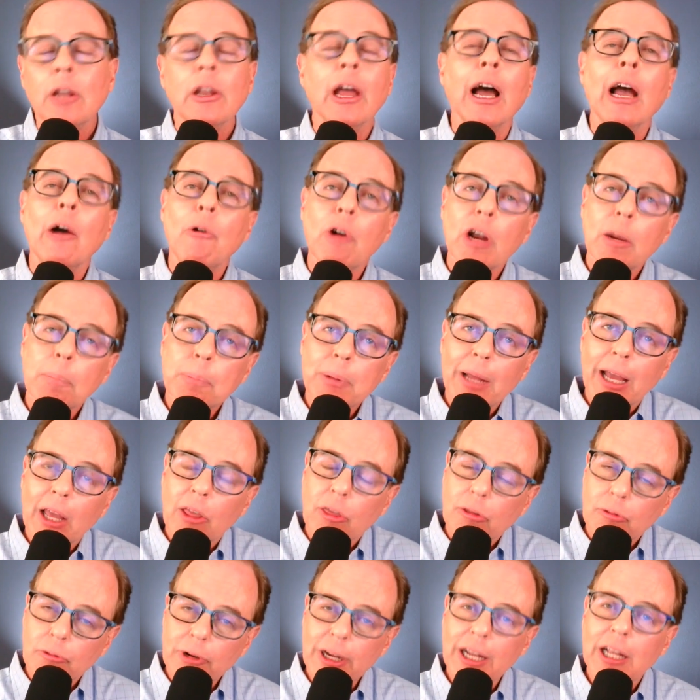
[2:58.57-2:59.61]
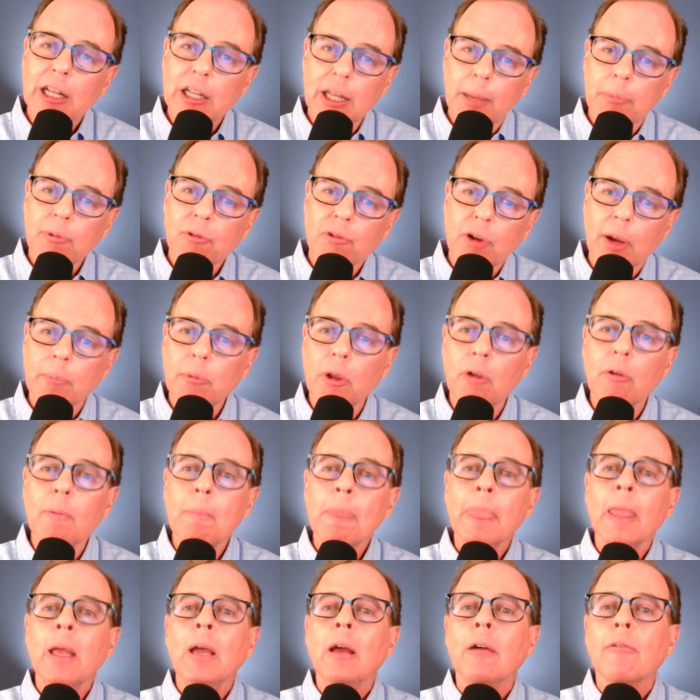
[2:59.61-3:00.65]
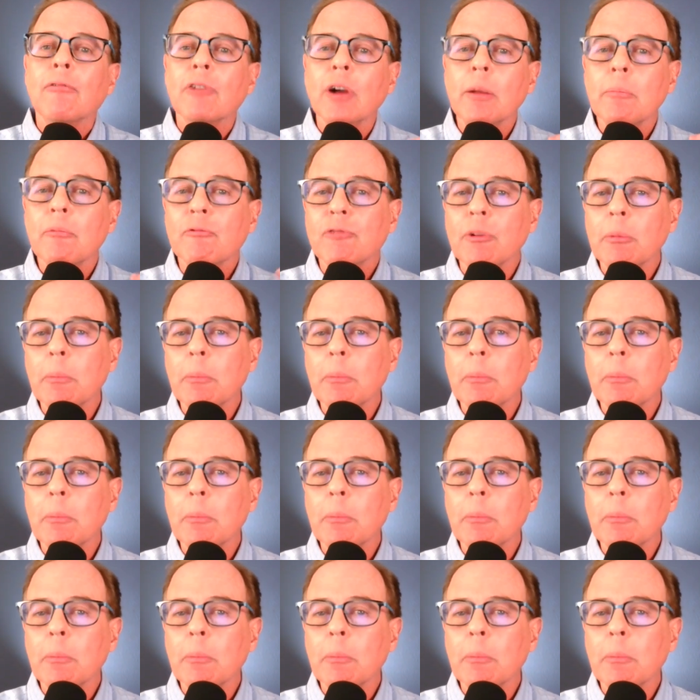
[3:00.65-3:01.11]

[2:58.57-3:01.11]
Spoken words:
Now, I want to play three clips from you from